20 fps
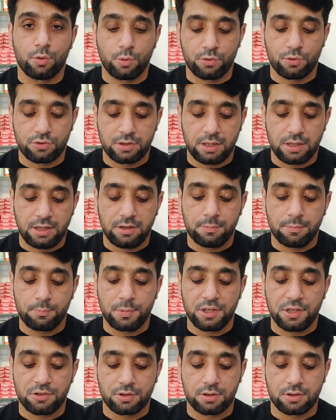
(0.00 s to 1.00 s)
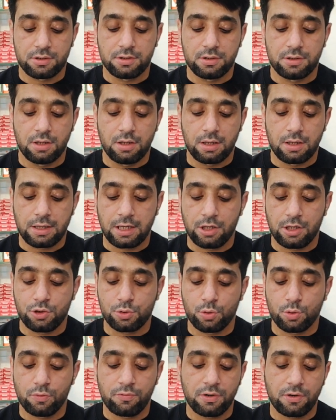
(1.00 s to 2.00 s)
dose, then patient can
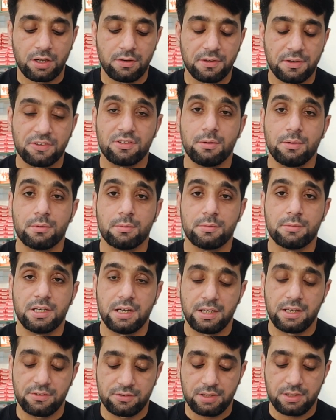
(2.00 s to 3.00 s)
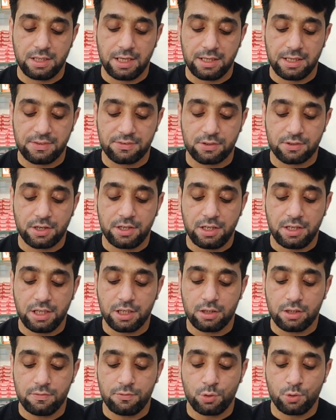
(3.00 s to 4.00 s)
show following symptom, that is the anxiety,
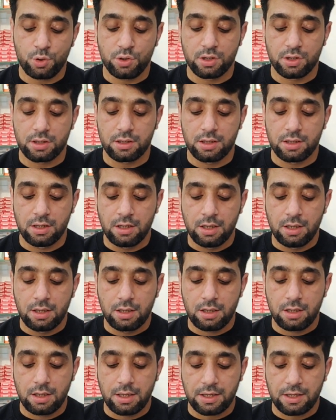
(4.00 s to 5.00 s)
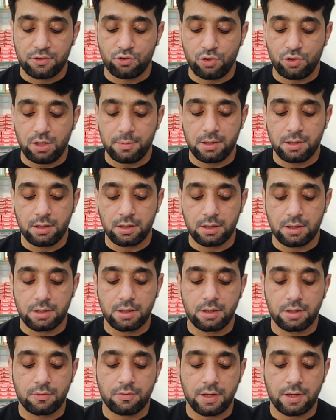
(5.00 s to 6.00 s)
confusion, extreme
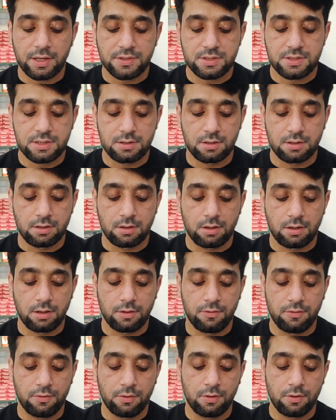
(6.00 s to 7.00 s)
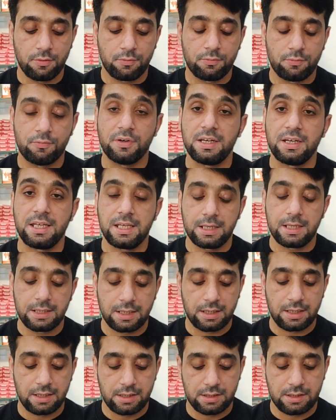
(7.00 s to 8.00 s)
hunger, fatigue,
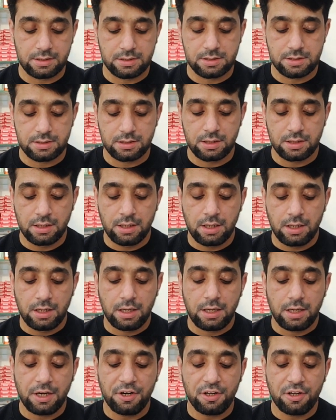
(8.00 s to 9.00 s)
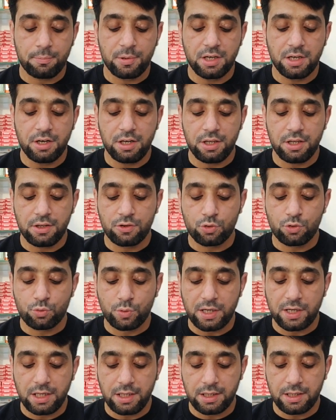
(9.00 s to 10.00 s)
and irritability,
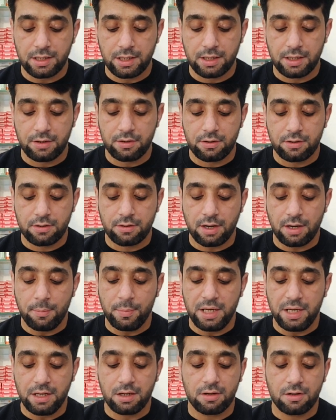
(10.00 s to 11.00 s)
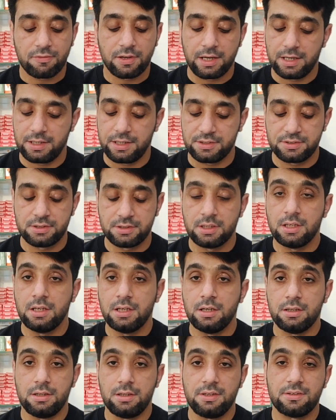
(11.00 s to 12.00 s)
sweating, and trembling of hands.
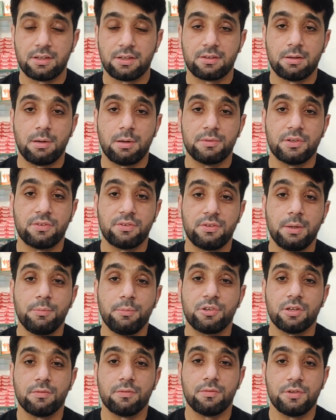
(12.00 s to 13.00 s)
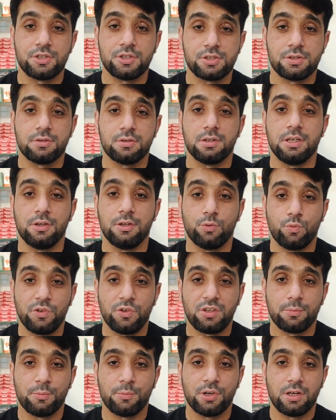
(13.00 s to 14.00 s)
These are some of the symptoms which is
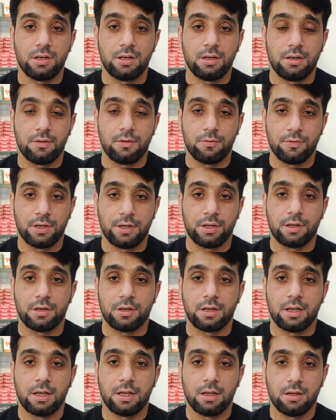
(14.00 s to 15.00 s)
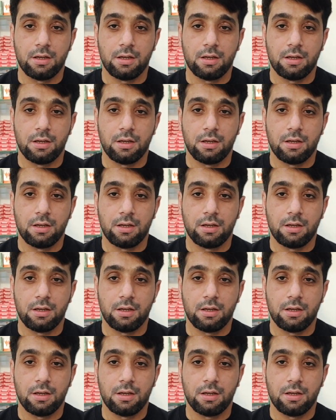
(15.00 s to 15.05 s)
visible when